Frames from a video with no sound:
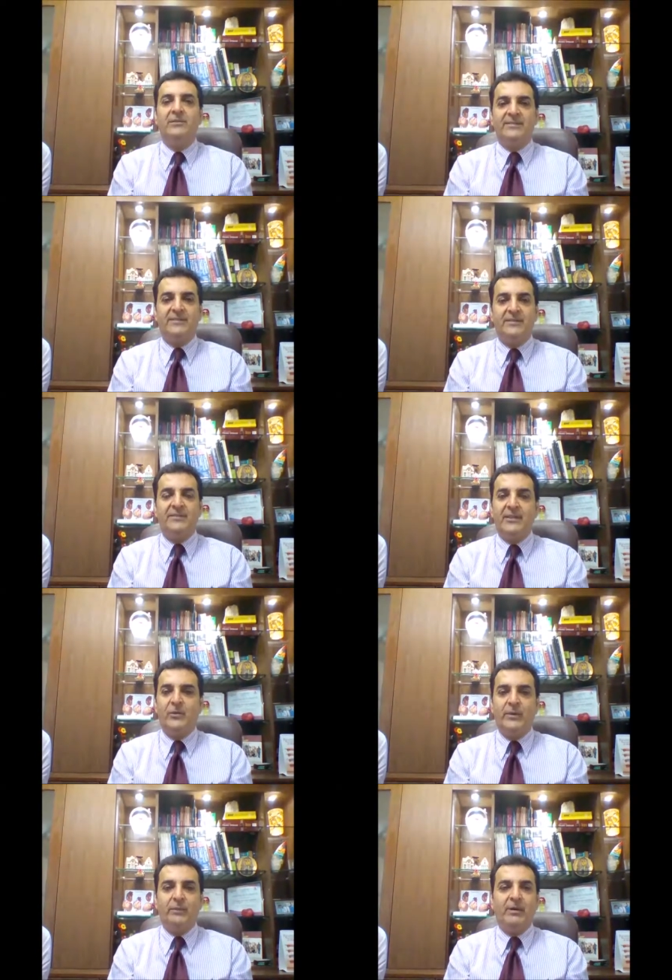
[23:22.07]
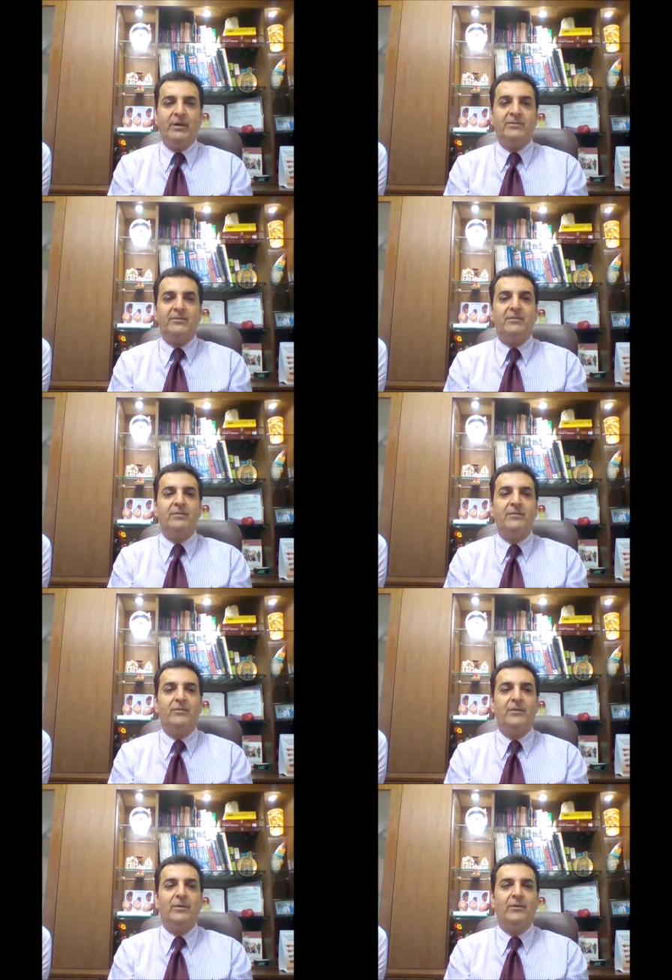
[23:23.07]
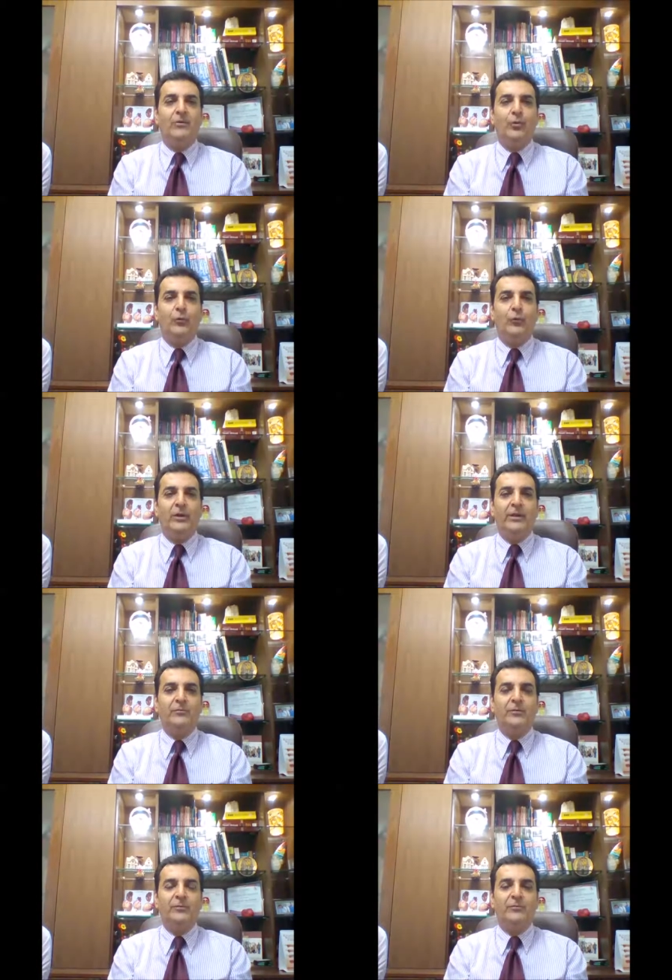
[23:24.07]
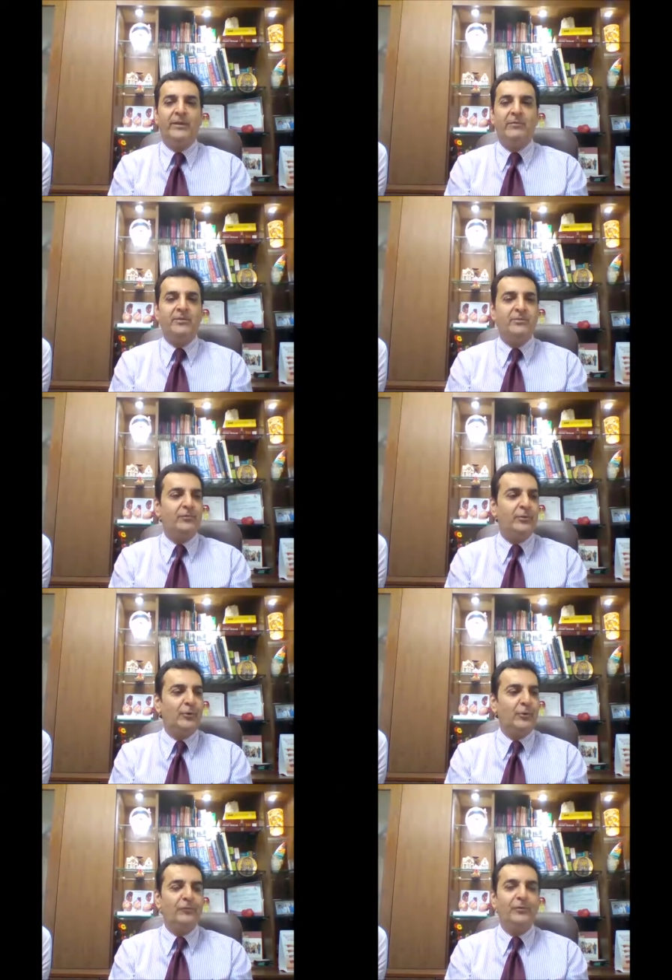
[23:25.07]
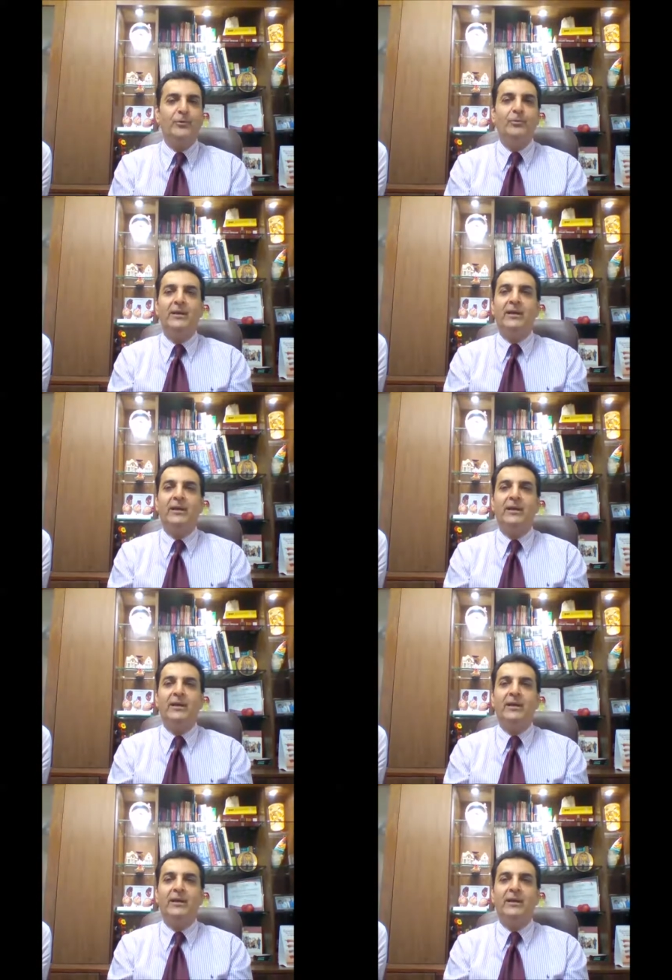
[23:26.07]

That's it. Thank you very much. Hopefully it was beneficial for all of you.